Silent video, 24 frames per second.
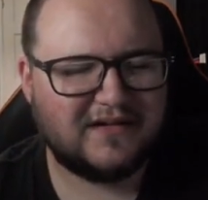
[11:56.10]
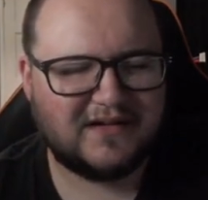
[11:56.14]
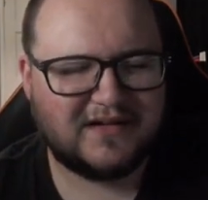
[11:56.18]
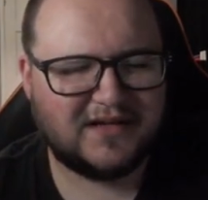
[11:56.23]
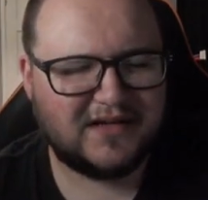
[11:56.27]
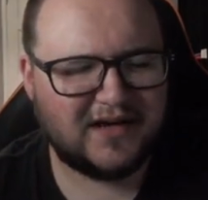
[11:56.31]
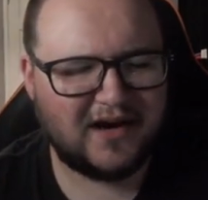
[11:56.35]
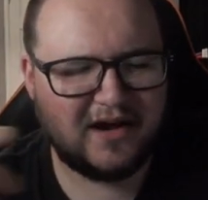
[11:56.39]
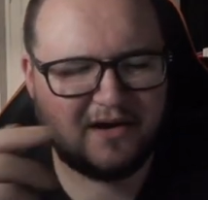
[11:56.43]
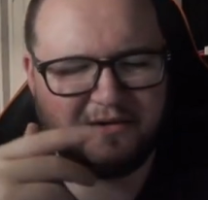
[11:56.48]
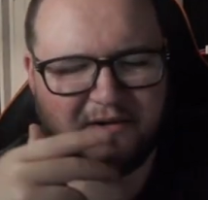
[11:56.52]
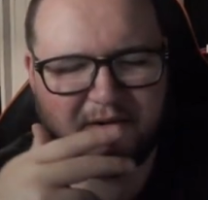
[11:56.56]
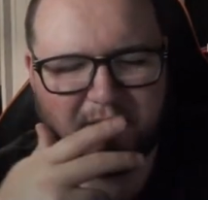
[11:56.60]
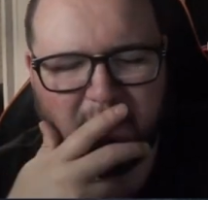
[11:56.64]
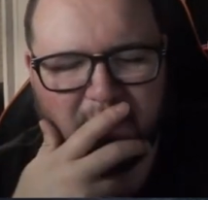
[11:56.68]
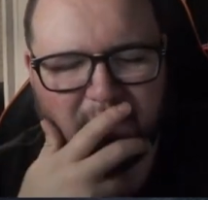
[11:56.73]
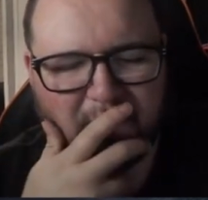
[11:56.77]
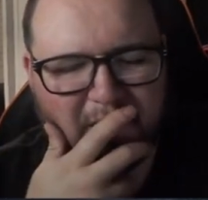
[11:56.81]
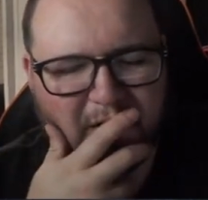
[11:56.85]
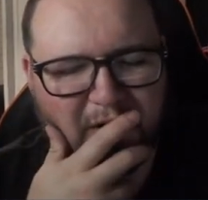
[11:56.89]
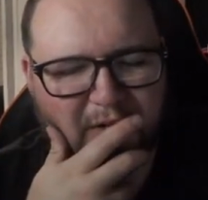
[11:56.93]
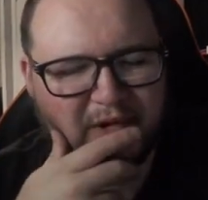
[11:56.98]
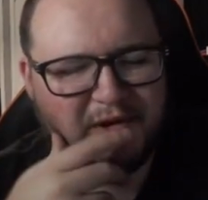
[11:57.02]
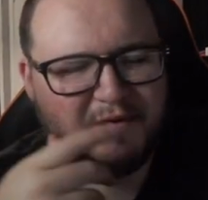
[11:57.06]
You know,
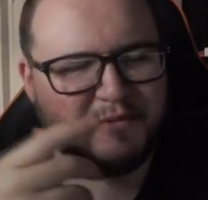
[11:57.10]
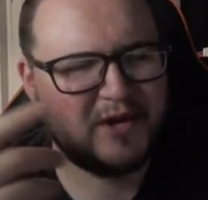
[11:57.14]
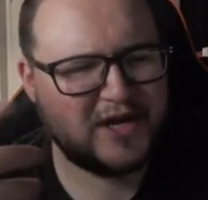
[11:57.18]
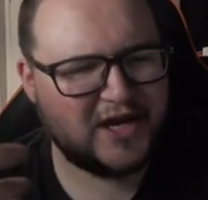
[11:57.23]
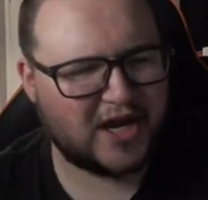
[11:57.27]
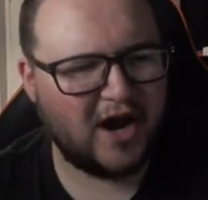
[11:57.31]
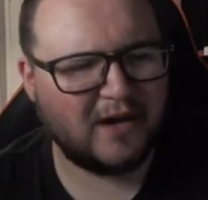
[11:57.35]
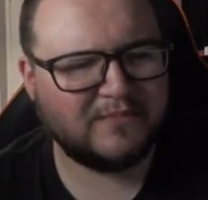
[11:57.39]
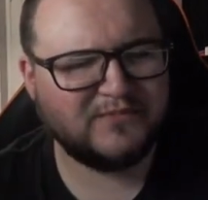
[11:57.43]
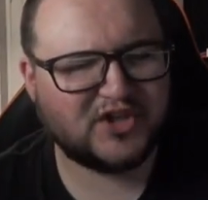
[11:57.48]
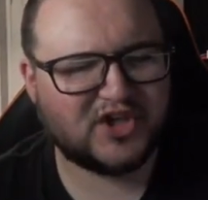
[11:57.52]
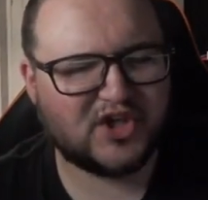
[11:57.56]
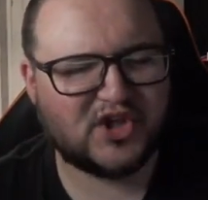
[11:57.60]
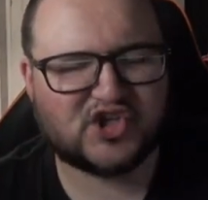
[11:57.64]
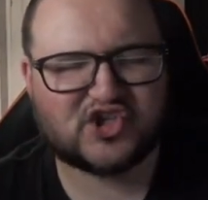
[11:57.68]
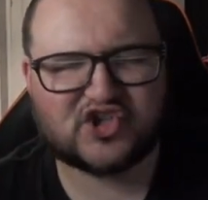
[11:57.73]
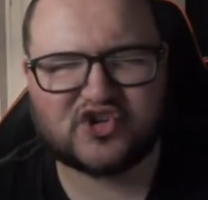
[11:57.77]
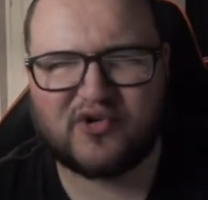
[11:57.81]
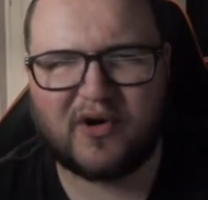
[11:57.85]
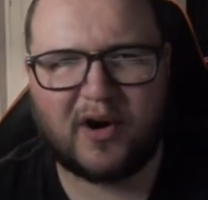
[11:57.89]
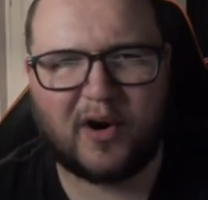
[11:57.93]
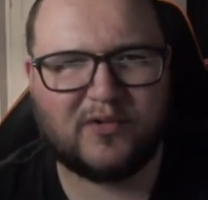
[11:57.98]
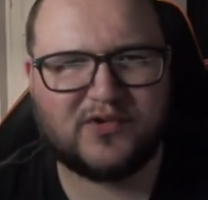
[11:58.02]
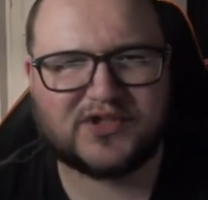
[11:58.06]
we, we we come to the
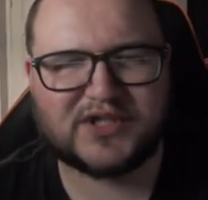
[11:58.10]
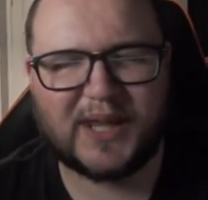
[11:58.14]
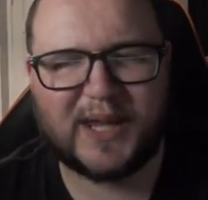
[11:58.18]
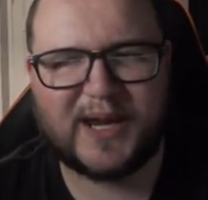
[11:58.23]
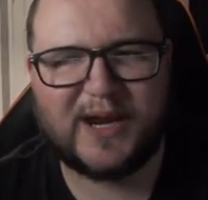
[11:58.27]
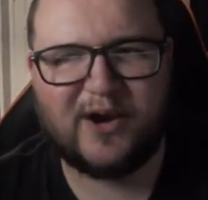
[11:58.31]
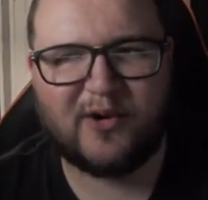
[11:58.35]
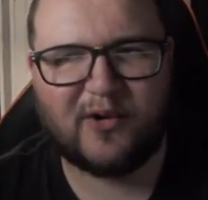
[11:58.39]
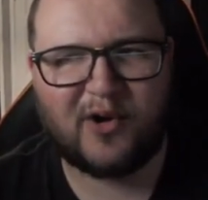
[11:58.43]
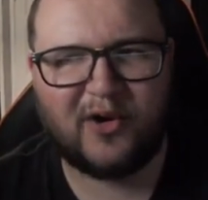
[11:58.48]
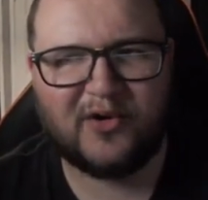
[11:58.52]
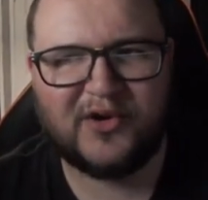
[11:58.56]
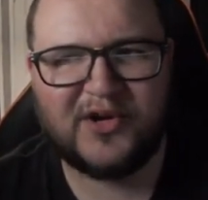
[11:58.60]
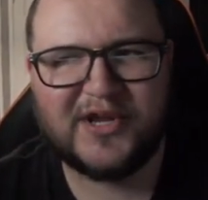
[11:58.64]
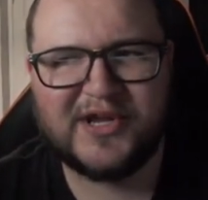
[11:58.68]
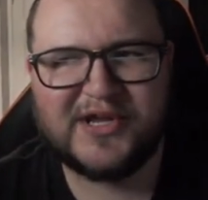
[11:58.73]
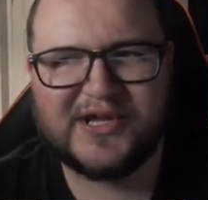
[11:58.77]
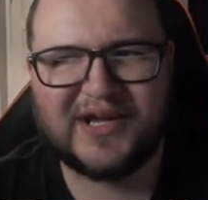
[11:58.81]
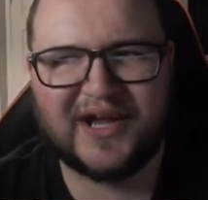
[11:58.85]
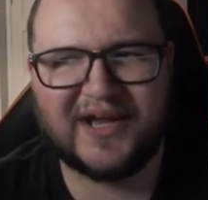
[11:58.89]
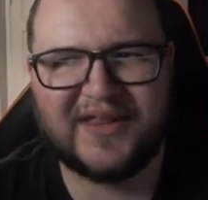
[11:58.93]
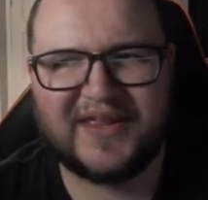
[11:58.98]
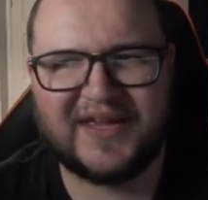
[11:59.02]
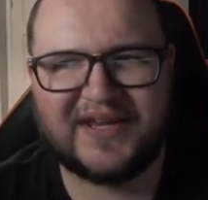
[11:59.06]
Skrulls later on,
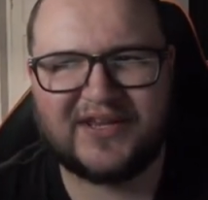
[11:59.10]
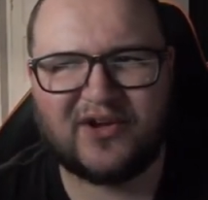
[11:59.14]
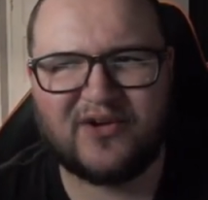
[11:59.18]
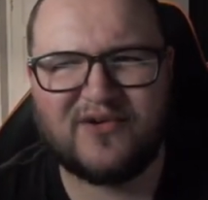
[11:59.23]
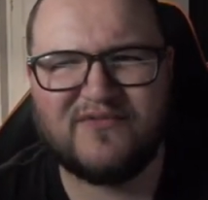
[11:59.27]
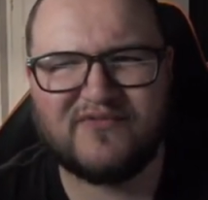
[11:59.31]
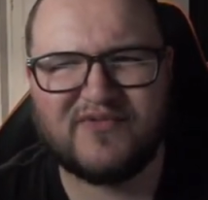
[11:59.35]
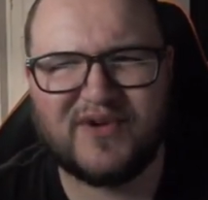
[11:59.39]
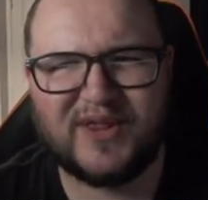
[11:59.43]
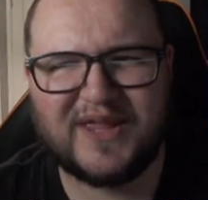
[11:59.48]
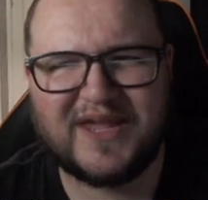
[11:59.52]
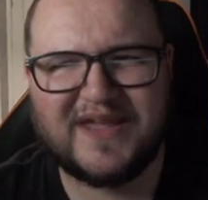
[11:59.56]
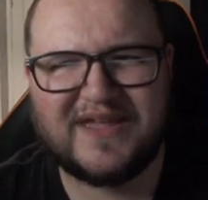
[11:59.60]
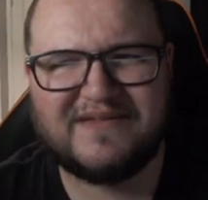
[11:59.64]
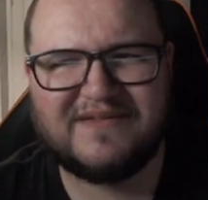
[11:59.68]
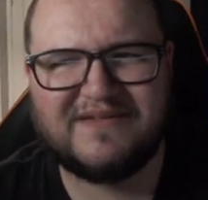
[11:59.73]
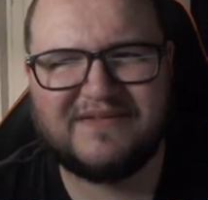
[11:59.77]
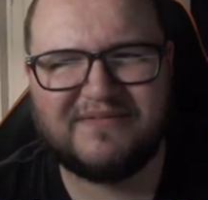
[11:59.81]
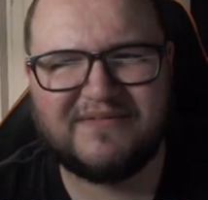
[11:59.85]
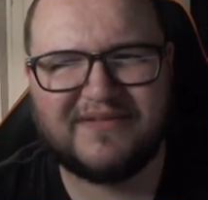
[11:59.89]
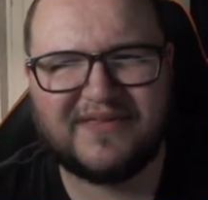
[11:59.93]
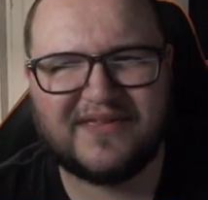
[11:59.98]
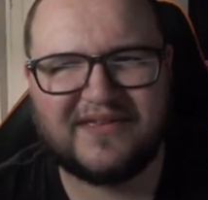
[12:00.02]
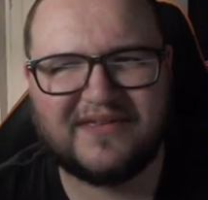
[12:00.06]
and they don't
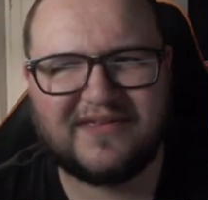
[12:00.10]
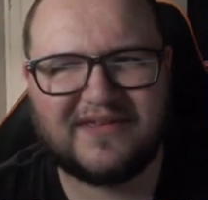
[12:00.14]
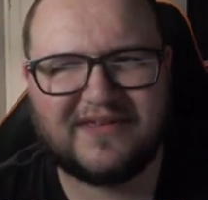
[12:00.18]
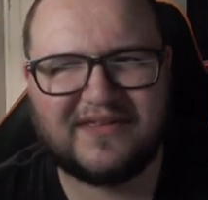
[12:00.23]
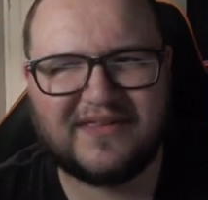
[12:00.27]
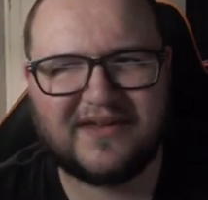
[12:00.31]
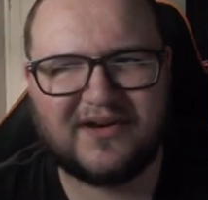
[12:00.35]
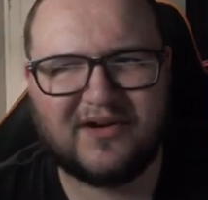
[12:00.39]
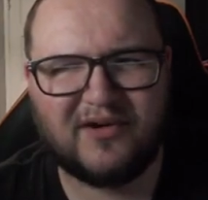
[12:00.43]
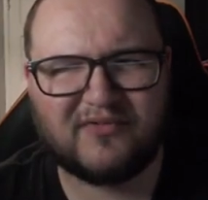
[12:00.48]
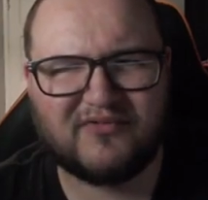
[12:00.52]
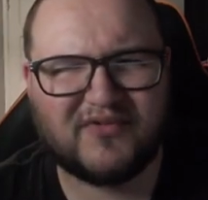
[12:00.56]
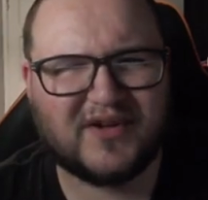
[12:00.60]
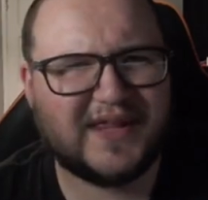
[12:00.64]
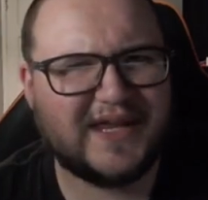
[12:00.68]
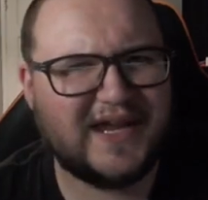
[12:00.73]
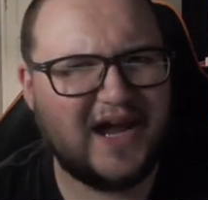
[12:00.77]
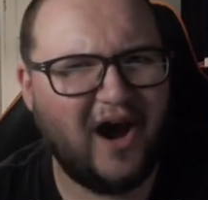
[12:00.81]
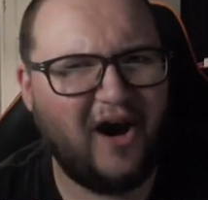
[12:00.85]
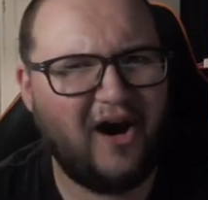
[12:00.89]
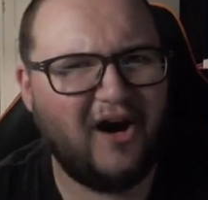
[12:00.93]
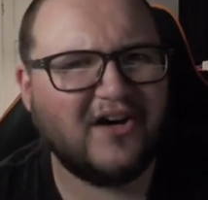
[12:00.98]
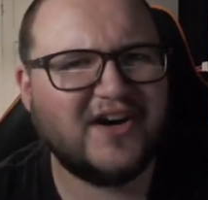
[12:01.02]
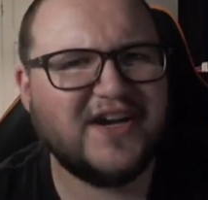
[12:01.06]
really. They're not really
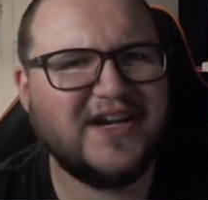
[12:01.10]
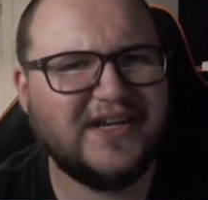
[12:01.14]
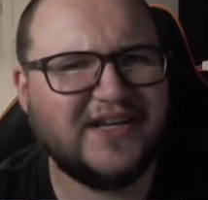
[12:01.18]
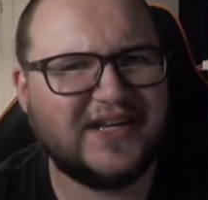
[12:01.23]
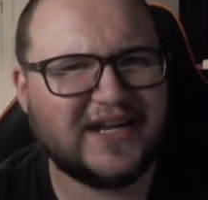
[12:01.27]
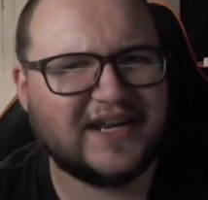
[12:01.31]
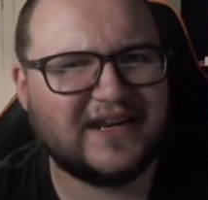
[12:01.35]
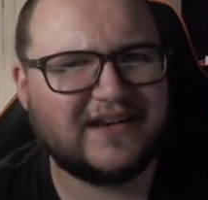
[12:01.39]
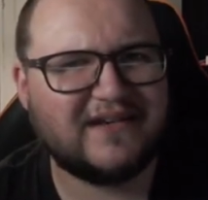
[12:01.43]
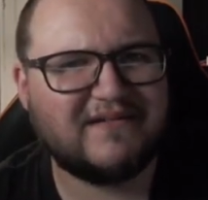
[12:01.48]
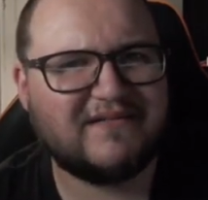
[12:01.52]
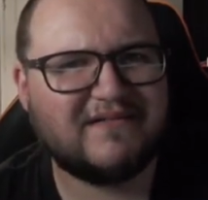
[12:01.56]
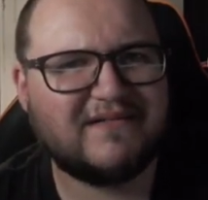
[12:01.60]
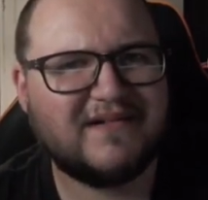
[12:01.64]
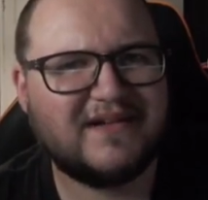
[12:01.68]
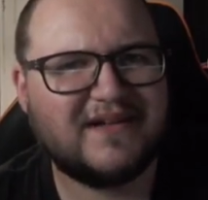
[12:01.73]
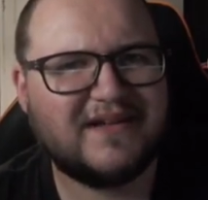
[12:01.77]
hiding.